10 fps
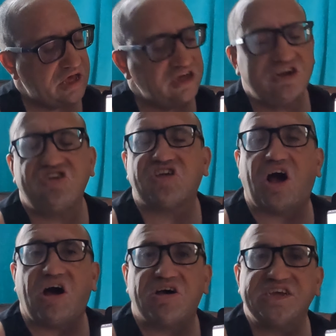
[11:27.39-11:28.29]
And
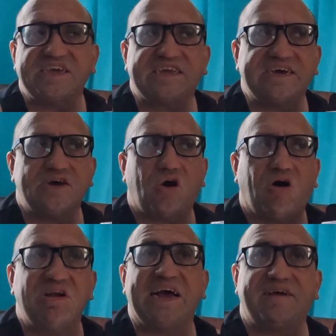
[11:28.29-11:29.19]
I get,
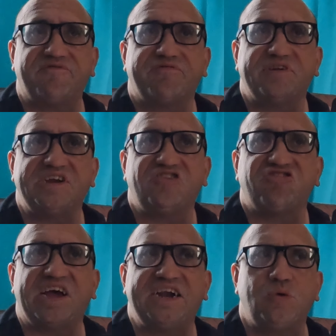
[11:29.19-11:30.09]
on
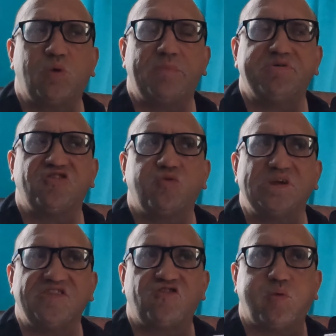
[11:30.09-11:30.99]
average, anywhere
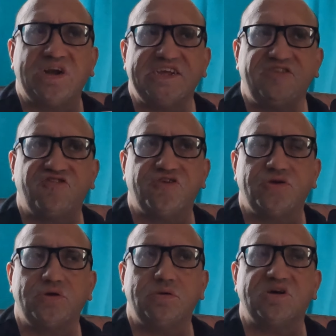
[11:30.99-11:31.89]
between
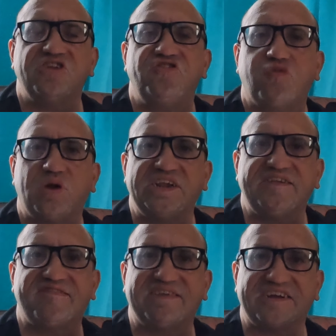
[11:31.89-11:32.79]
22 and
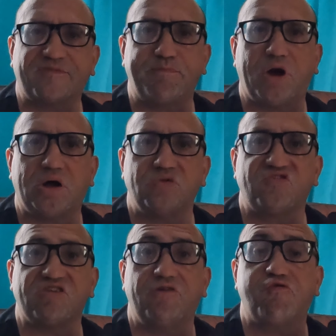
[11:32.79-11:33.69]
26
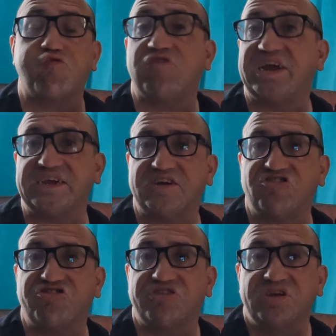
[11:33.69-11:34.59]
miles of
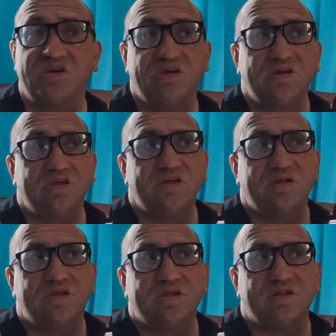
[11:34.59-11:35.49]
range.
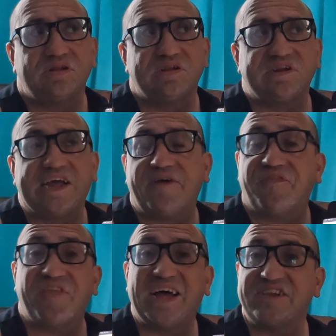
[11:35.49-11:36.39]

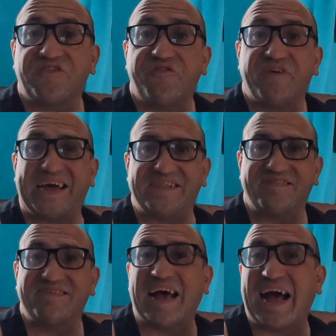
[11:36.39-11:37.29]
Now, that's
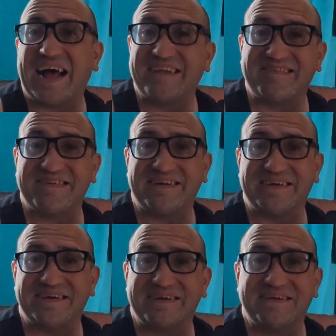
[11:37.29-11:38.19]

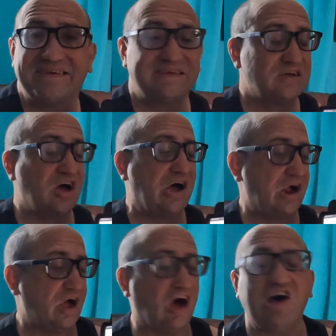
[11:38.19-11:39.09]
fantastic.
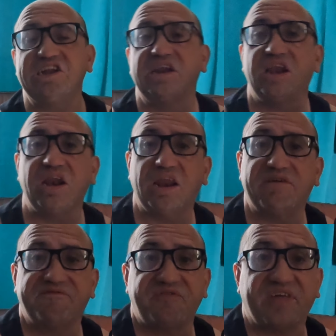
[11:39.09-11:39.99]
I
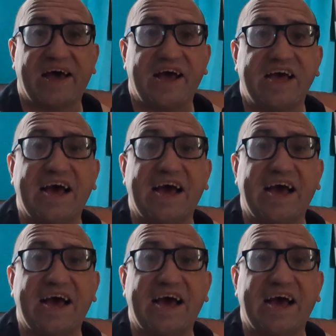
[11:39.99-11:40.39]
love that.